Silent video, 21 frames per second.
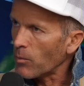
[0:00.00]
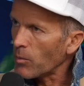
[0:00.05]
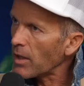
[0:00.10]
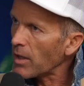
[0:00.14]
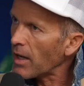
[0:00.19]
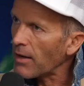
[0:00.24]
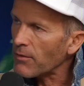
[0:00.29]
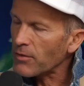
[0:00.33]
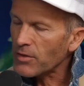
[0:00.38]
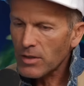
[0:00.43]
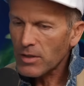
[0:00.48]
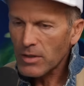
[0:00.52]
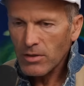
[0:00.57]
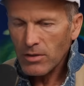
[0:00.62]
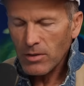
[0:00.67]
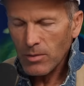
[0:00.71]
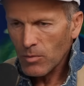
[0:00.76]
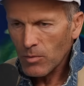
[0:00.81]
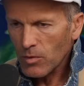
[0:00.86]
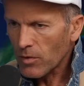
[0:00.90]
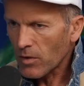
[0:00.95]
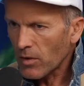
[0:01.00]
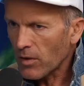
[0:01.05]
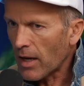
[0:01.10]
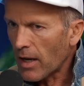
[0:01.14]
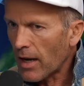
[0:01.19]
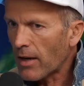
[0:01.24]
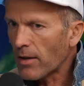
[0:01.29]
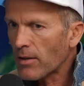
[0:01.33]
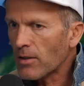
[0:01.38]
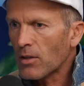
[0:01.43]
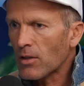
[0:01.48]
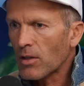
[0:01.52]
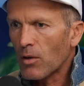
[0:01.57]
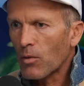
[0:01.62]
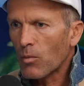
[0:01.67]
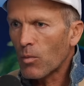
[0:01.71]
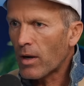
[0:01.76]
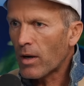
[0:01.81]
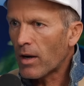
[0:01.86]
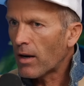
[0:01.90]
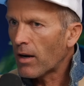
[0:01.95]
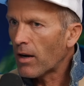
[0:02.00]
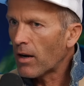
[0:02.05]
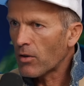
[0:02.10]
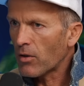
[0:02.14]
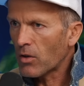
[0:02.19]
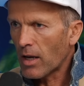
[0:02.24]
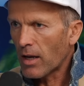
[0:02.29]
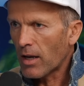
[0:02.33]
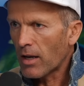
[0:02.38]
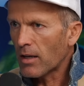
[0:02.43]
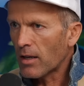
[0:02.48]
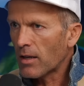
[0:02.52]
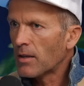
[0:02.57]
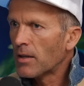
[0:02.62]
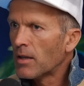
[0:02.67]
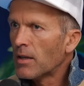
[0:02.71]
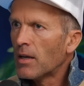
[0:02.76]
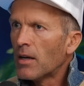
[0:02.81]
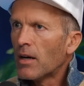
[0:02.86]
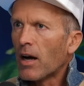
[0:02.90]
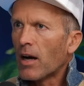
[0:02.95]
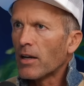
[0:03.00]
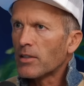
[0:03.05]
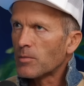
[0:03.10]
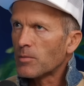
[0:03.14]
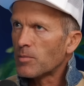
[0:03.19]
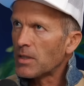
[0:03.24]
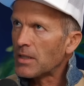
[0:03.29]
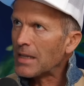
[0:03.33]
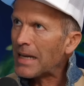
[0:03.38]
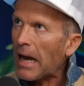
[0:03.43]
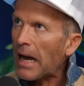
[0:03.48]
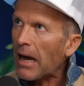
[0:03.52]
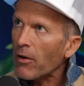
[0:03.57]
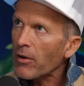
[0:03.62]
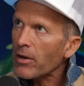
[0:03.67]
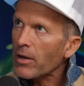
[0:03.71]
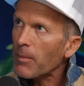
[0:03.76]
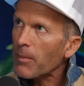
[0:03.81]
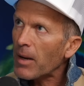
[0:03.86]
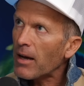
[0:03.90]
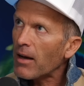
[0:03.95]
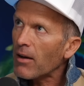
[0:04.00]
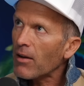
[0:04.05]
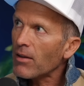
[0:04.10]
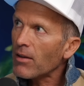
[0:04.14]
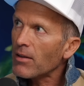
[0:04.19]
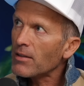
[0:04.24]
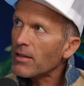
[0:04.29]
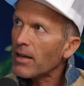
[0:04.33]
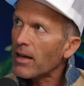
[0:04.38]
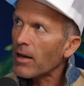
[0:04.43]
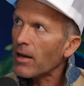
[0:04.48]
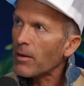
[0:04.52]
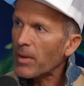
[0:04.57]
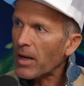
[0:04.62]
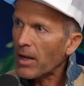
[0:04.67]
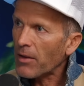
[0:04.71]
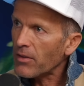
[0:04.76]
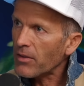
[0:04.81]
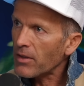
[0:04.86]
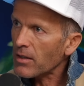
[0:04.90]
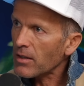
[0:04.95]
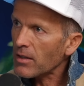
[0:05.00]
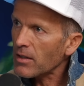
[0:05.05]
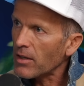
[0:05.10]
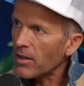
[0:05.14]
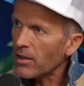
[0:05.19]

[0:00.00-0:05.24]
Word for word: We have systems for that, you know, mm. where, okay, I speak out about allopathic.